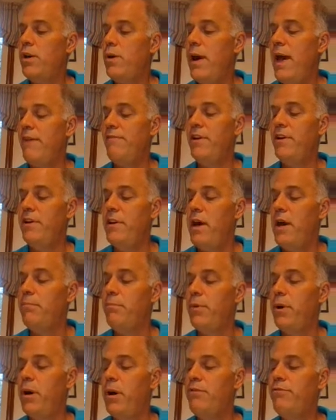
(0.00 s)
you have a
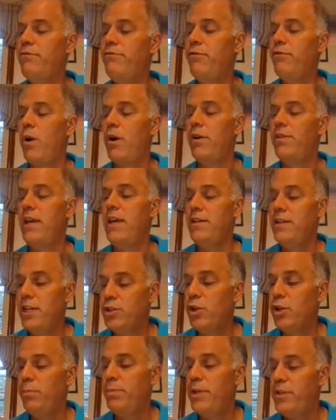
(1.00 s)
number for the
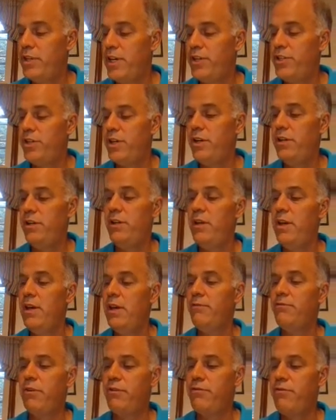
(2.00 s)
initial position,
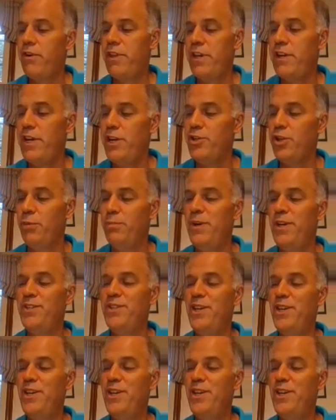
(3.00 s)
for an initial